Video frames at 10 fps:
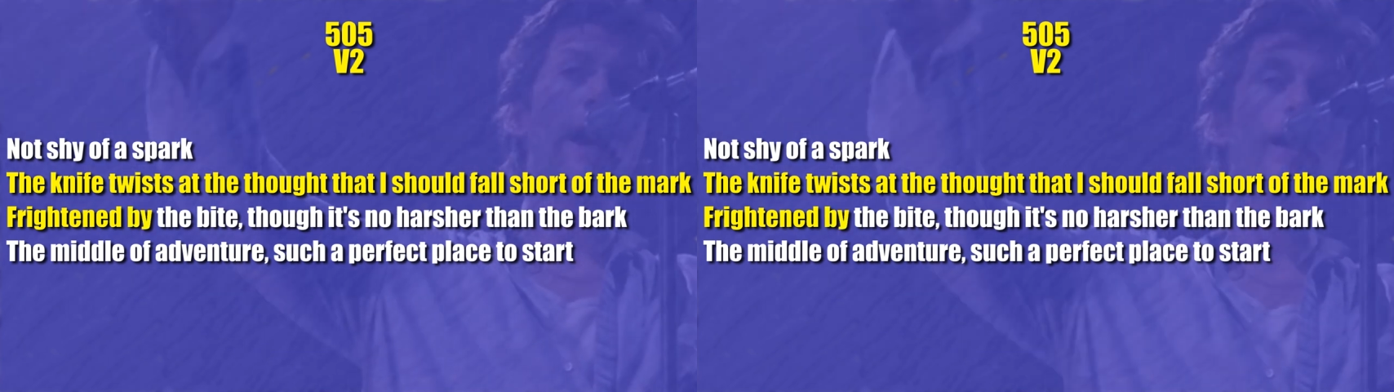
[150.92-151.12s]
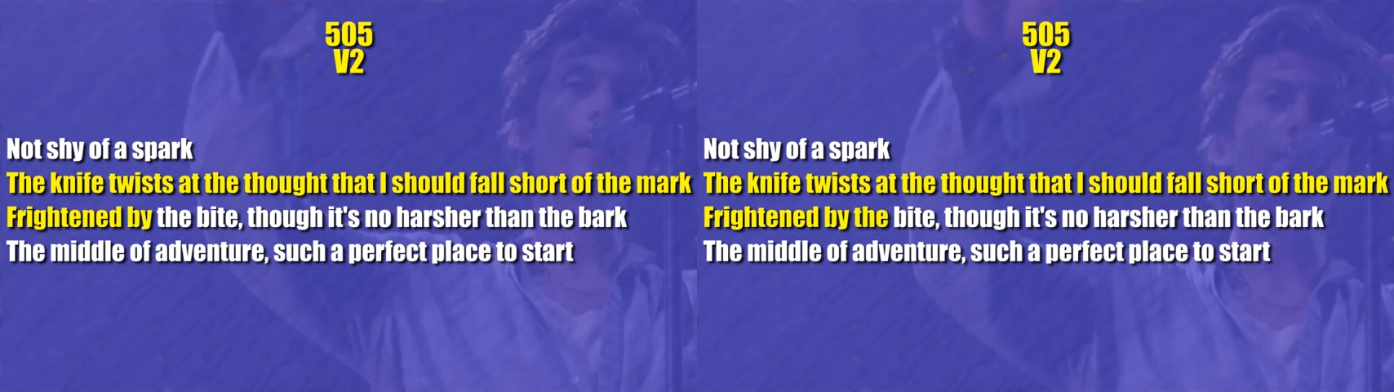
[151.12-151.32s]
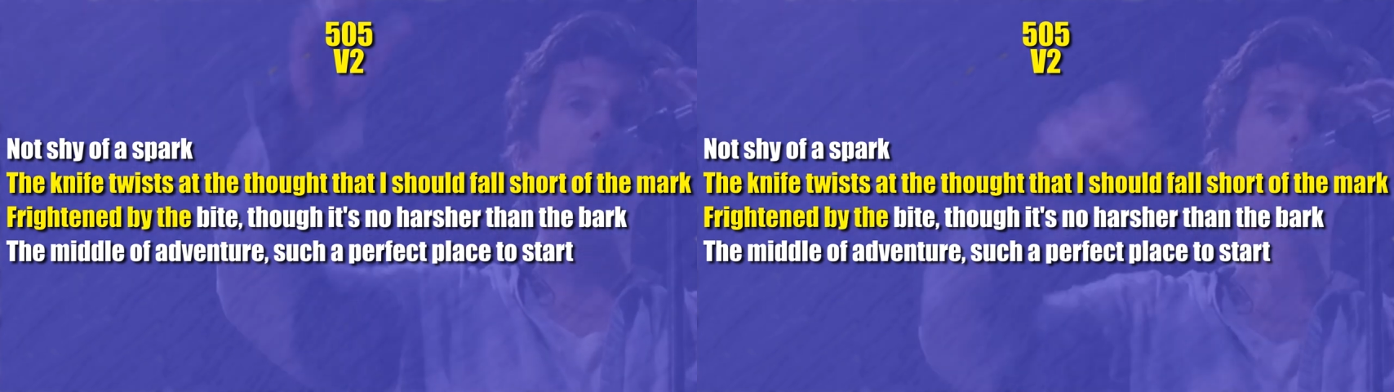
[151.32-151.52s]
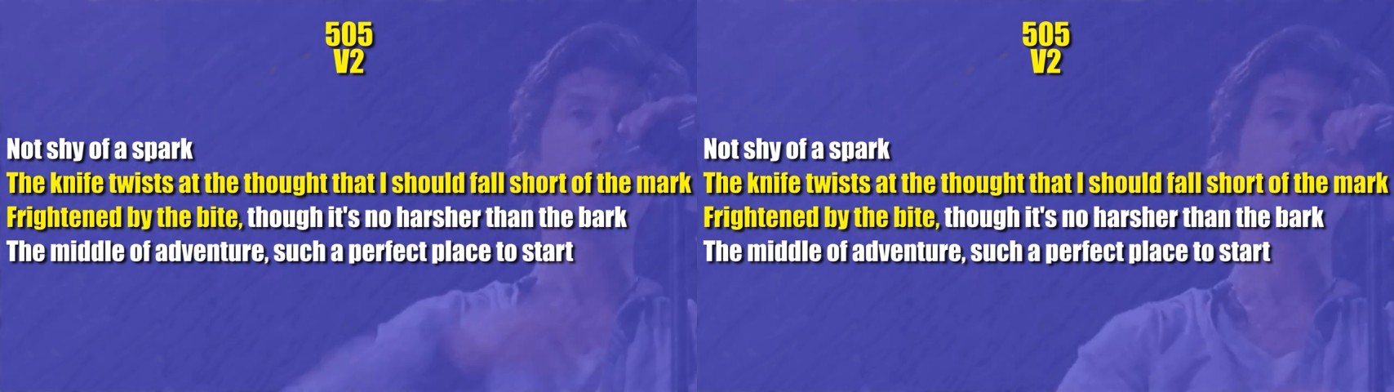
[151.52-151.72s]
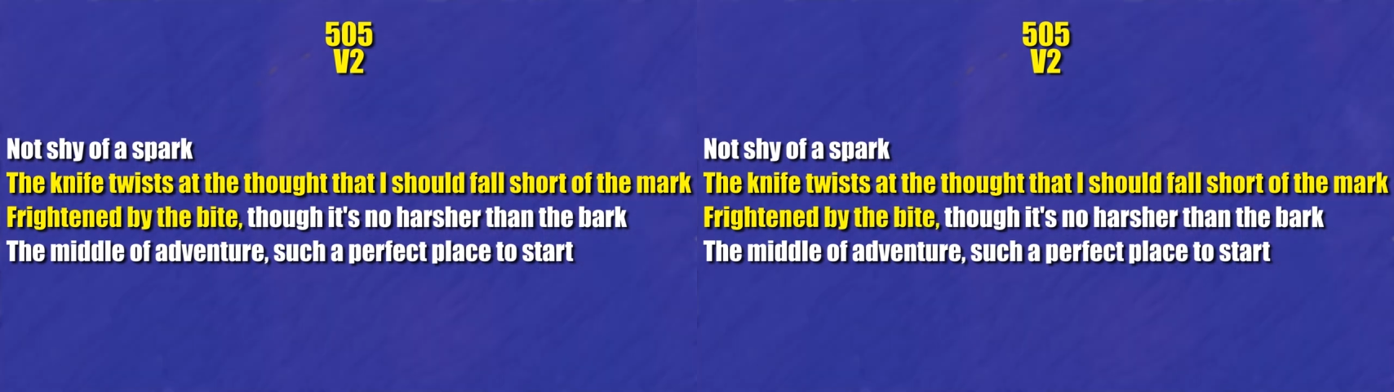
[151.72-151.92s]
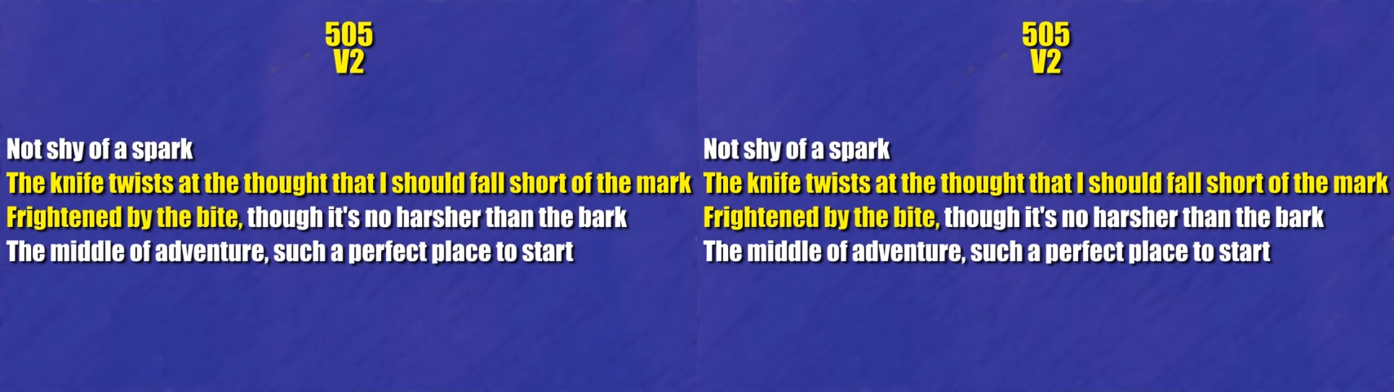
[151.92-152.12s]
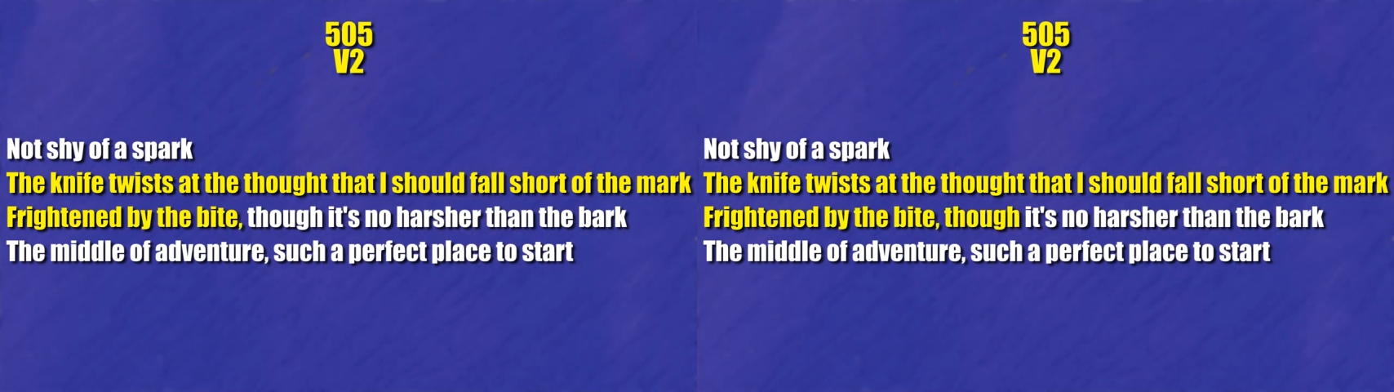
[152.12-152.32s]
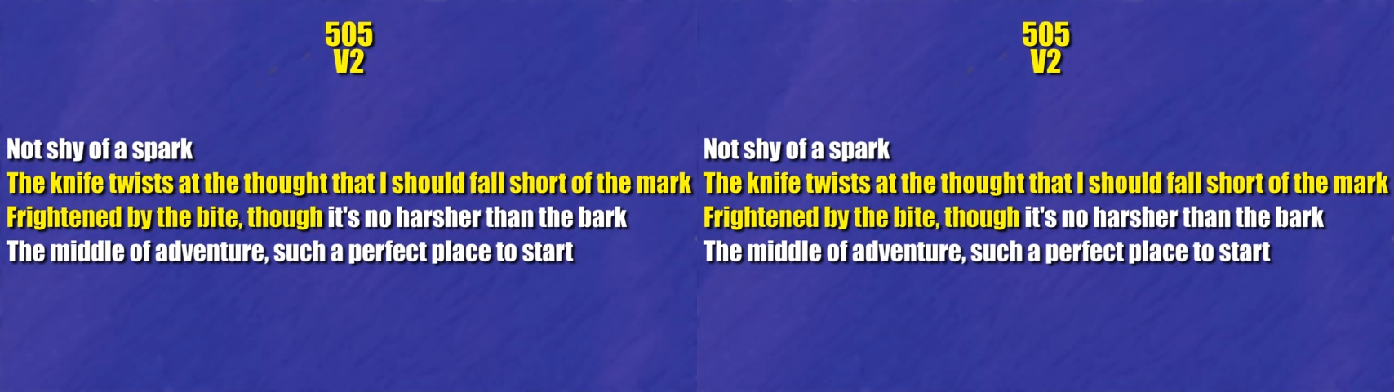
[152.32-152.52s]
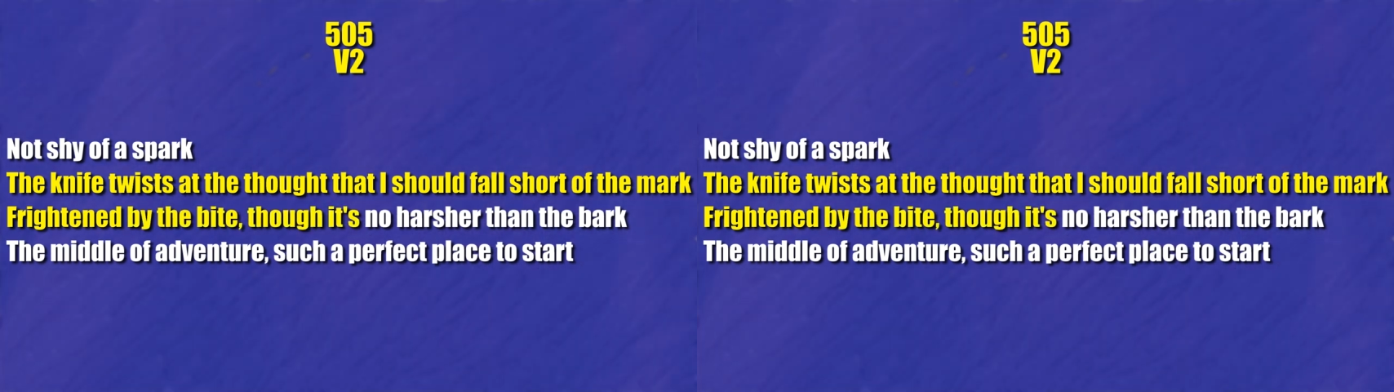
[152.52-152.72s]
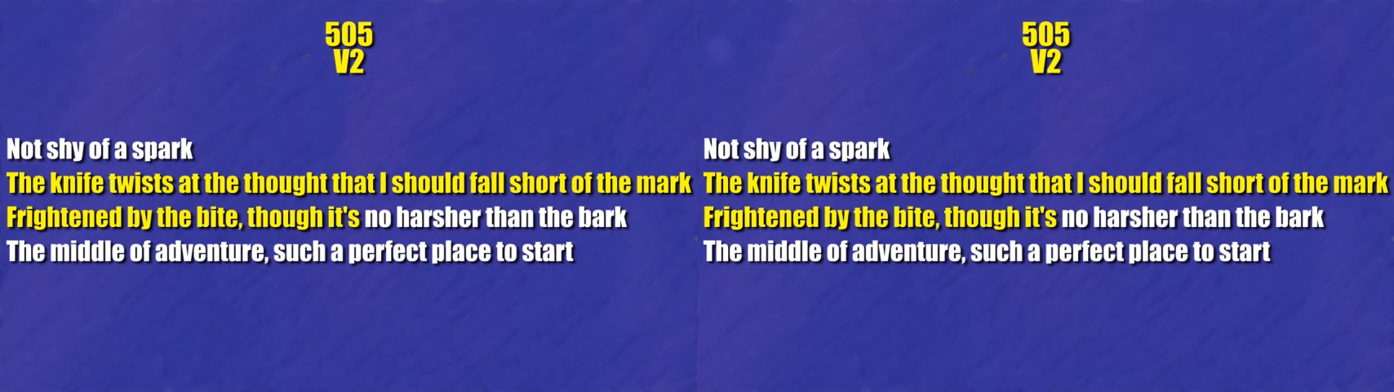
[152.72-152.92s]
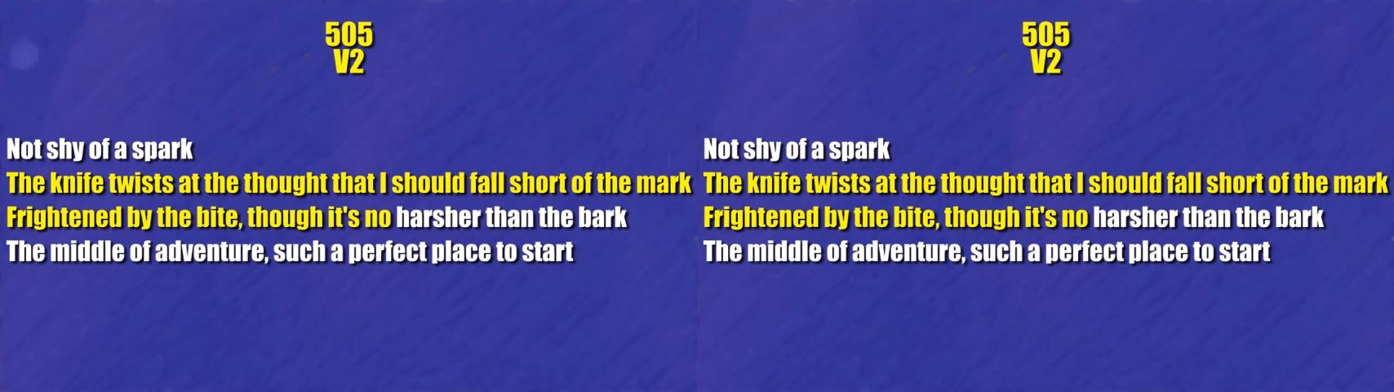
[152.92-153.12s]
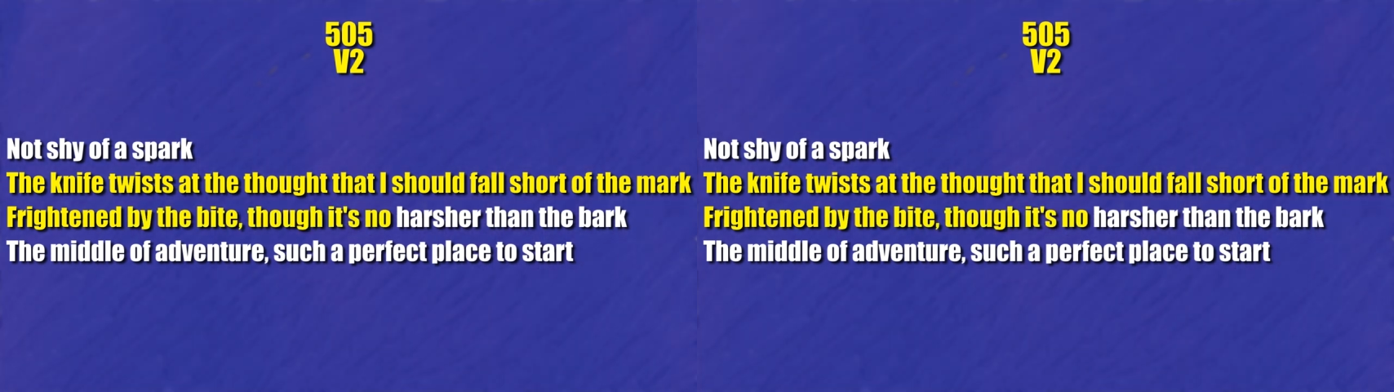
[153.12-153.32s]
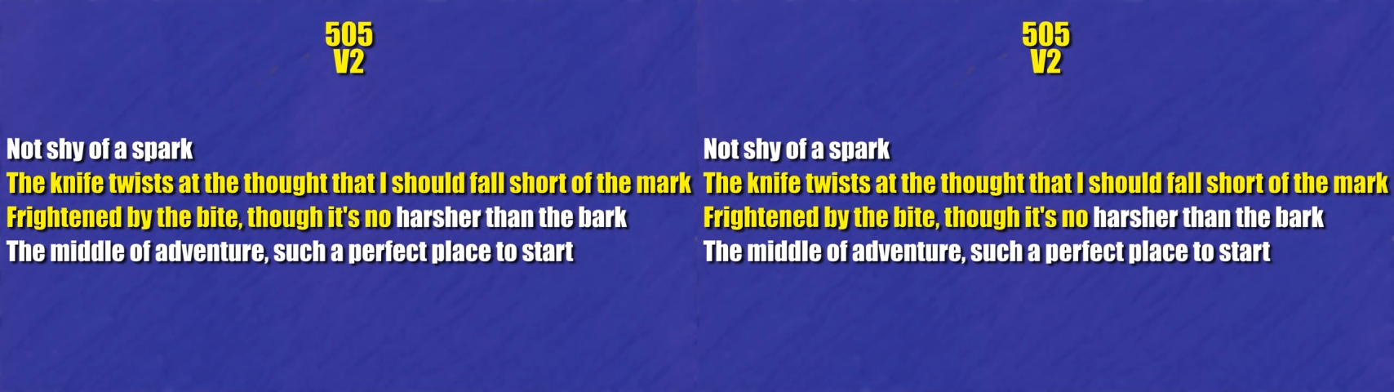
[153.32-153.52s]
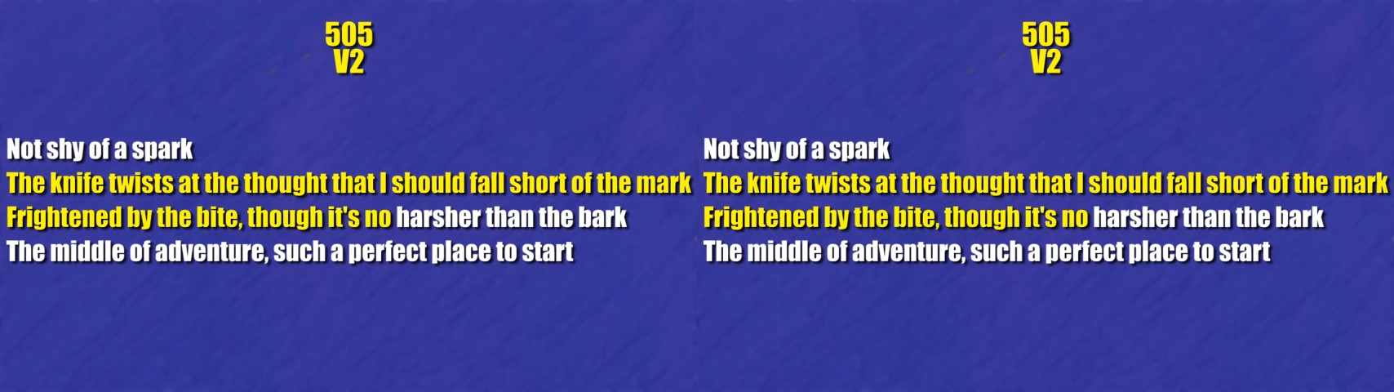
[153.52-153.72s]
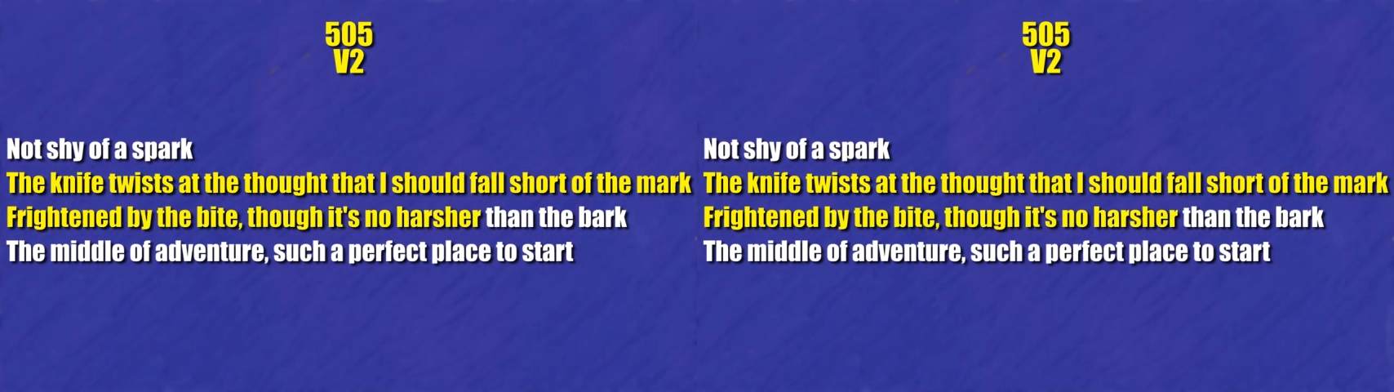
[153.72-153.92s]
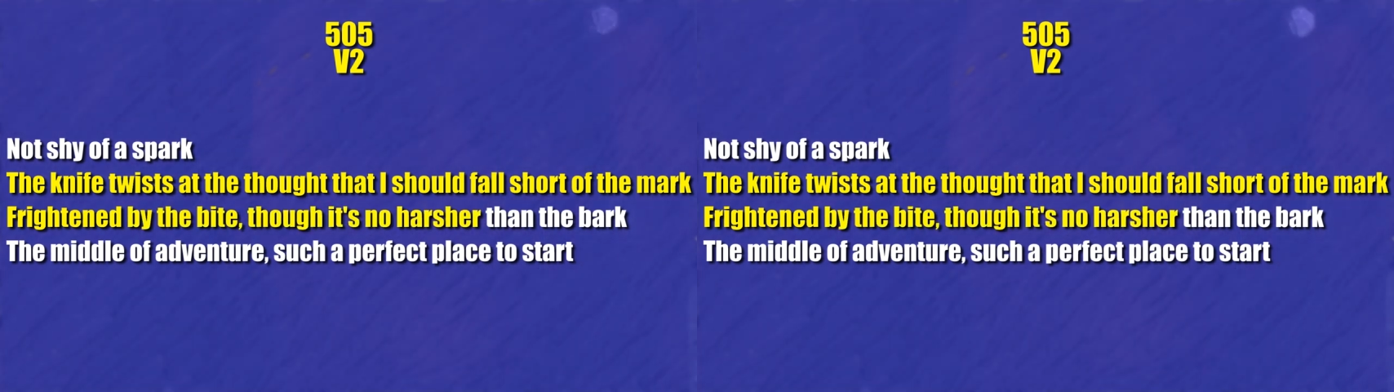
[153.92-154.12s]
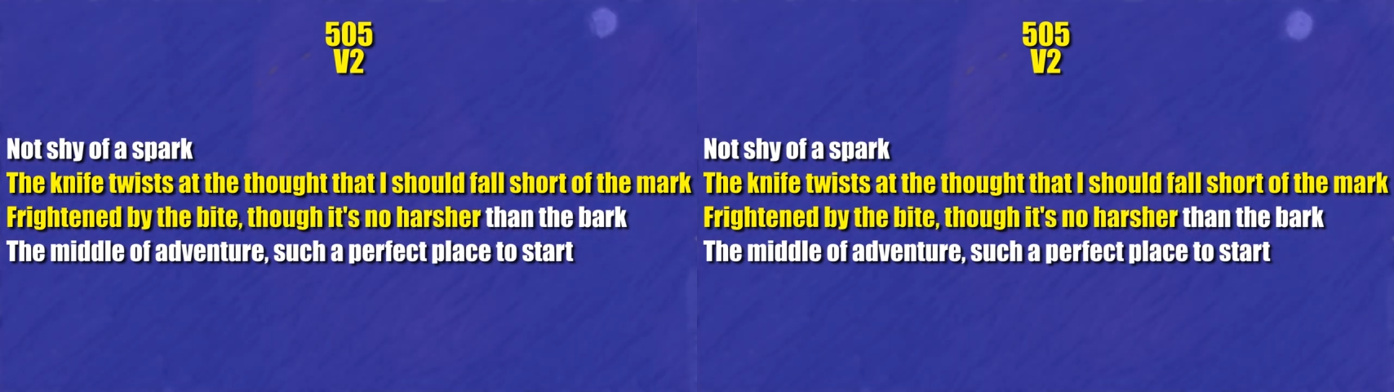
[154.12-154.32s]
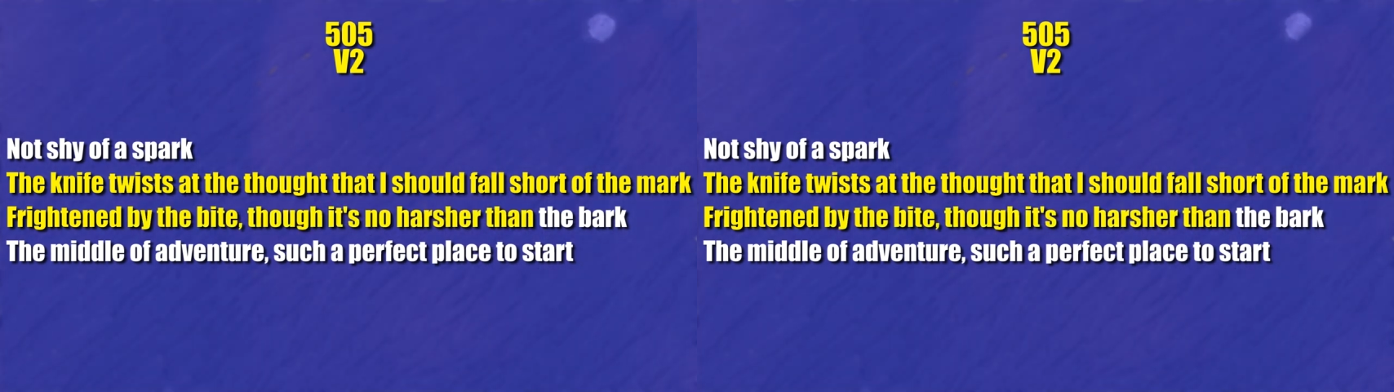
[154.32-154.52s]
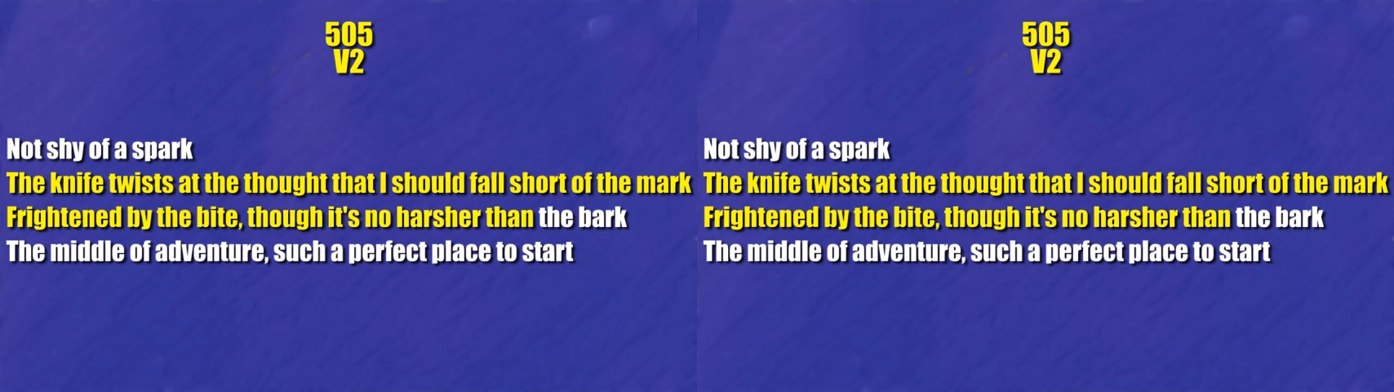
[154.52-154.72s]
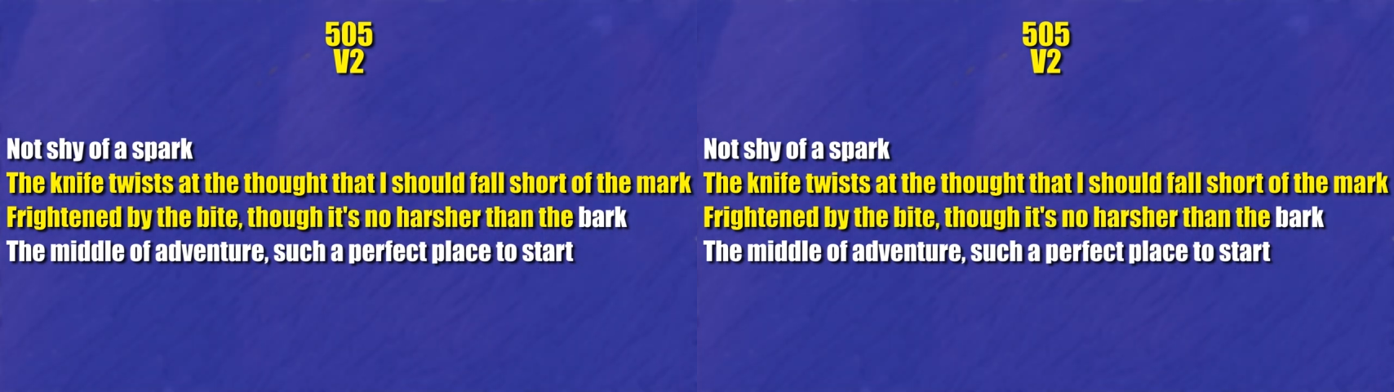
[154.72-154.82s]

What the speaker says: No face is visible, so there are no lips to read.